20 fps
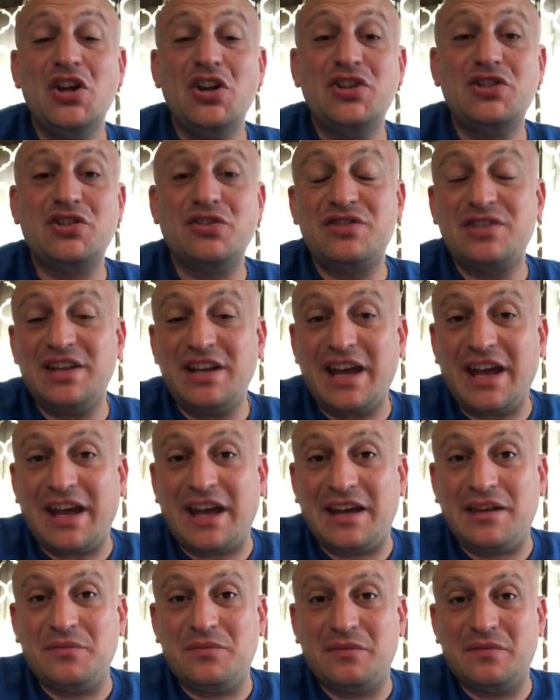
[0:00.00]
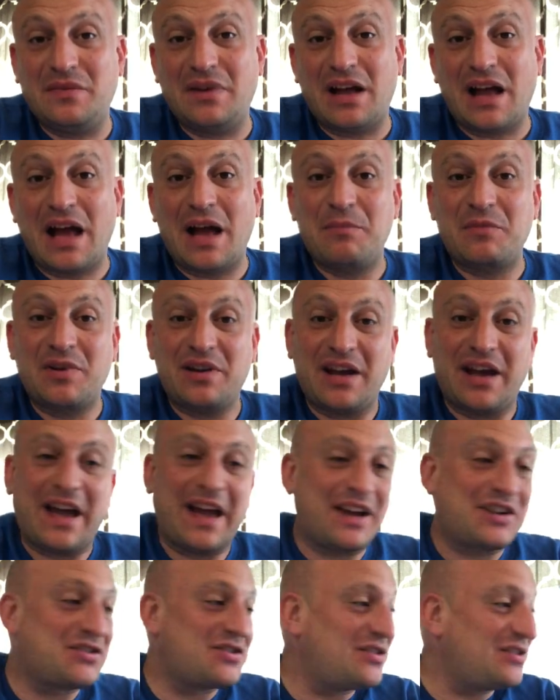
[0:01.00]
So today, I'm going to
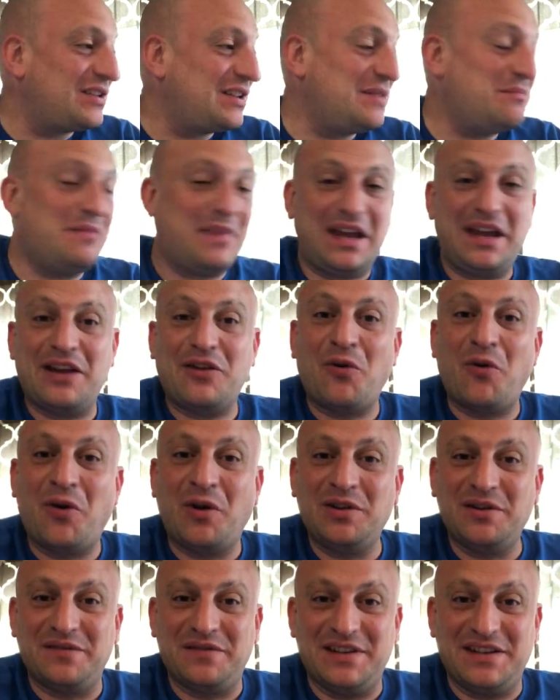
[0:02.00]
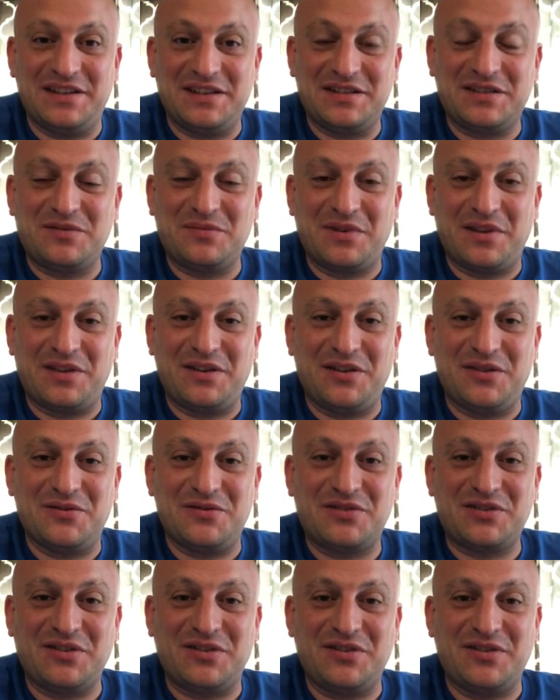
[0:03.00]
actually make all of these with you
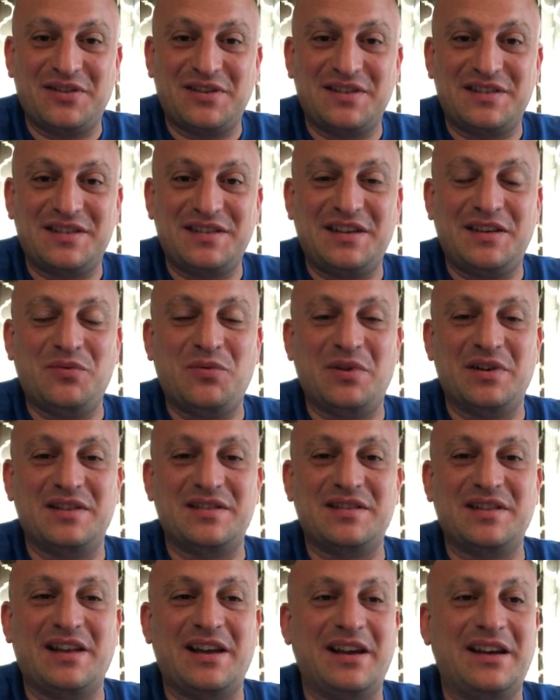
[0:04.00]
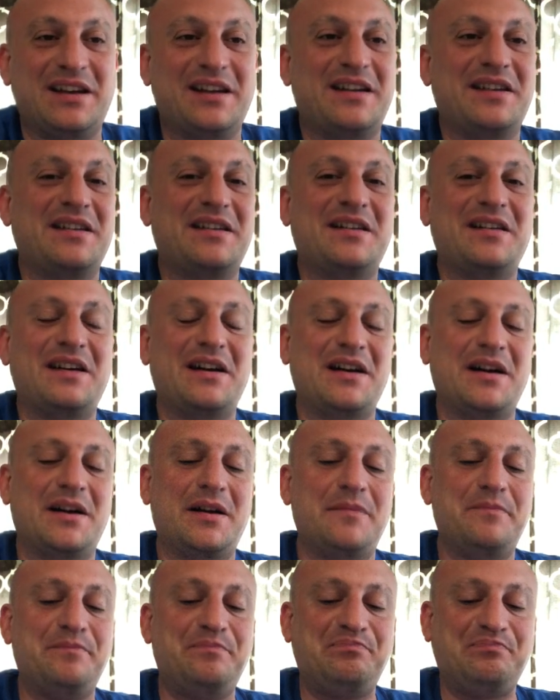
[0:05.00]
so you can see what it's like.
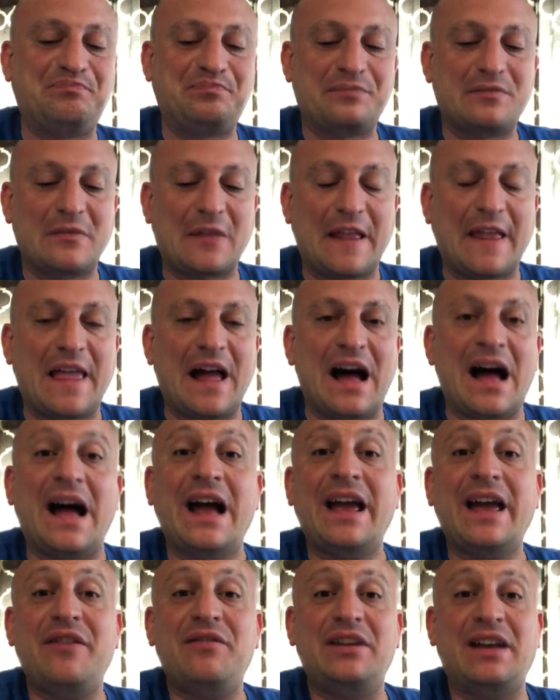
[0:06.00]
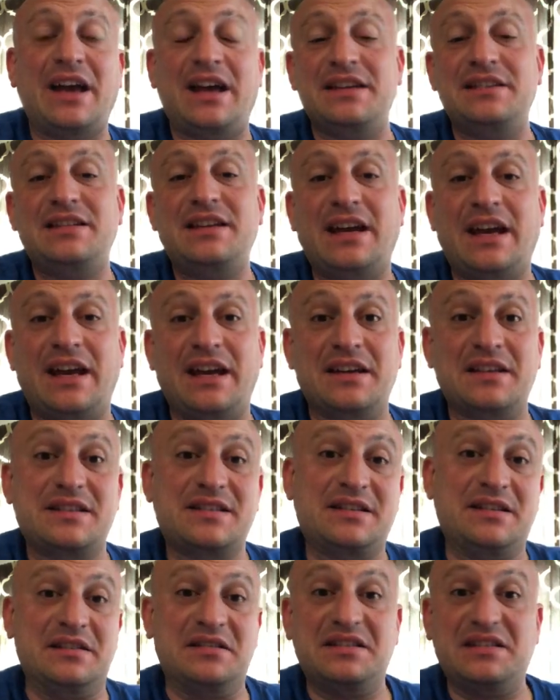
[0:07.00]
I haven't had Tang
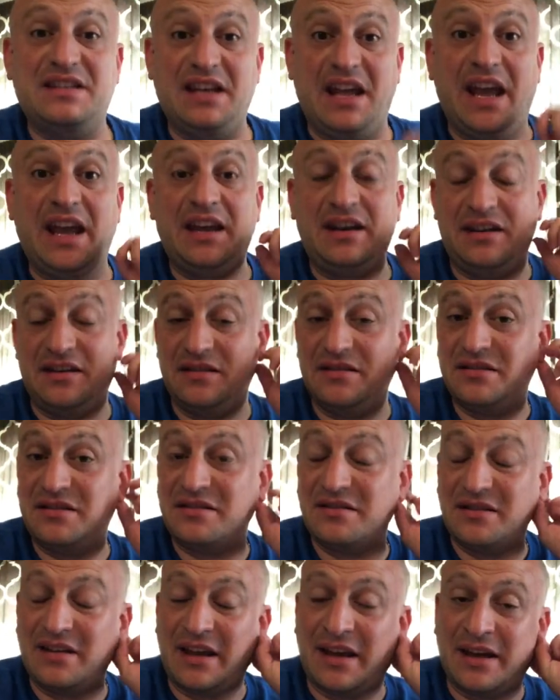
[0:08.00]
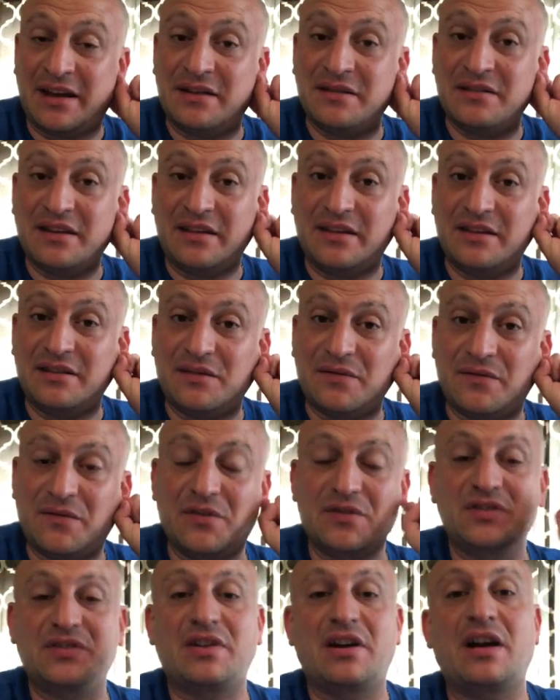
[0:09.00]
since the 80s, and I think the
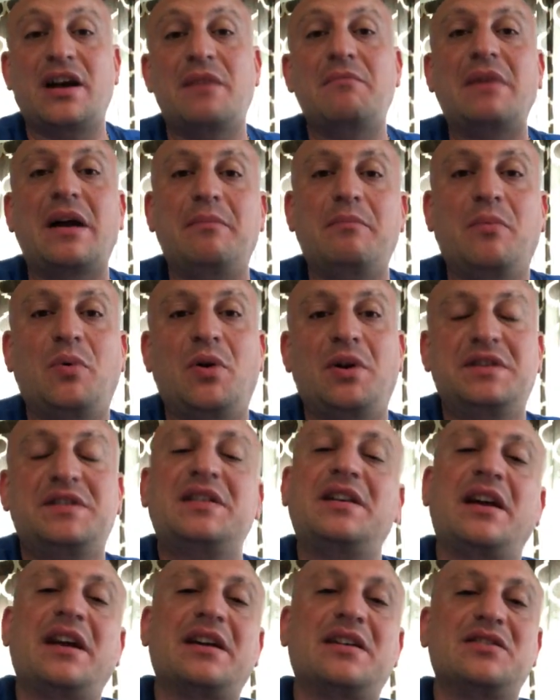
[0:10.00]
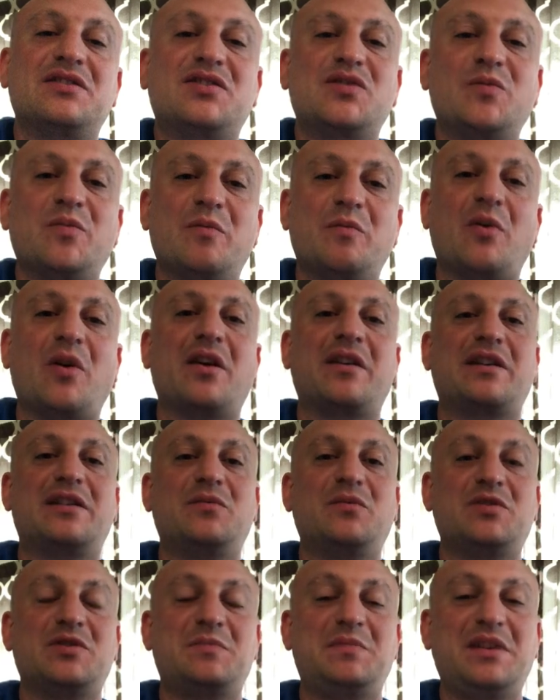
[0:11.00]
first time I bought Tang in the
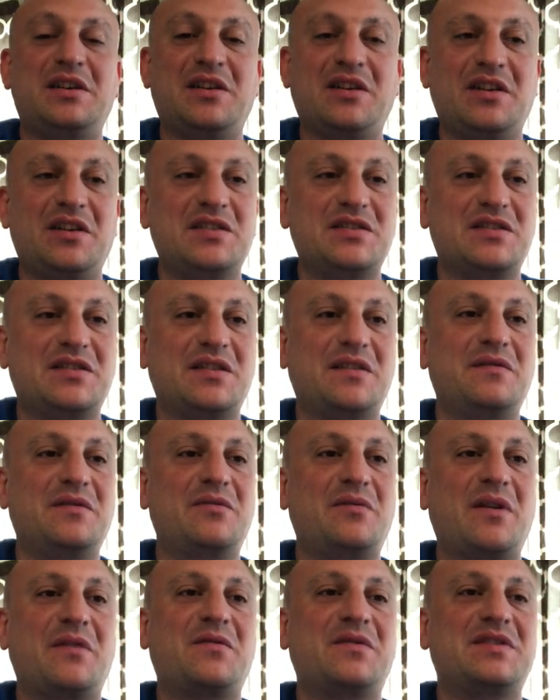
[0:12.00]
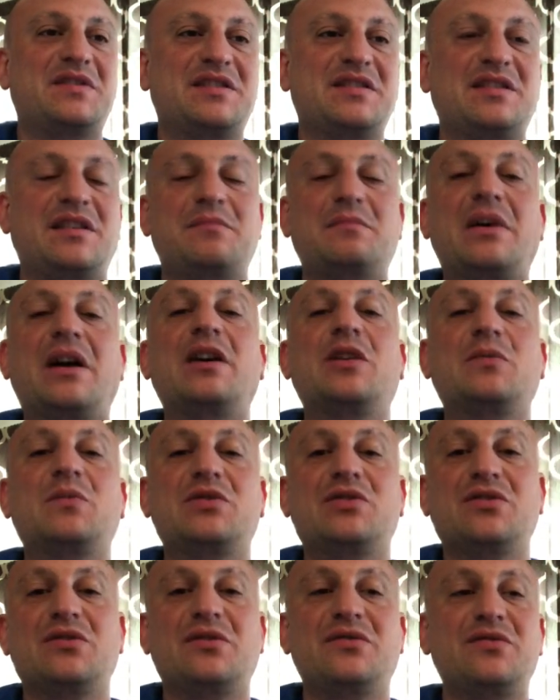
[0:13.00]
supermarket was because of the references on Married
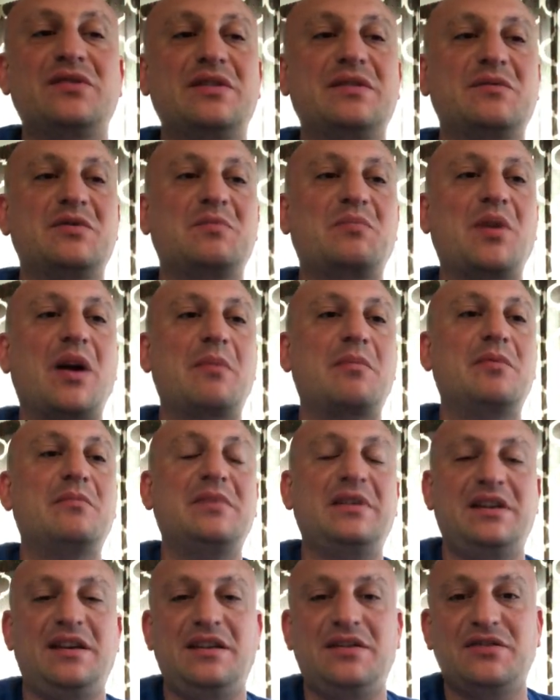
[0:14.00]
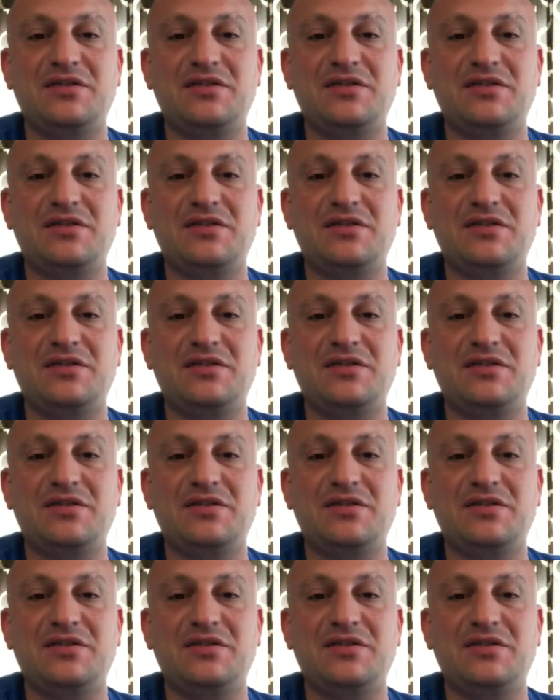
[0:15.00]
with Children. It was probably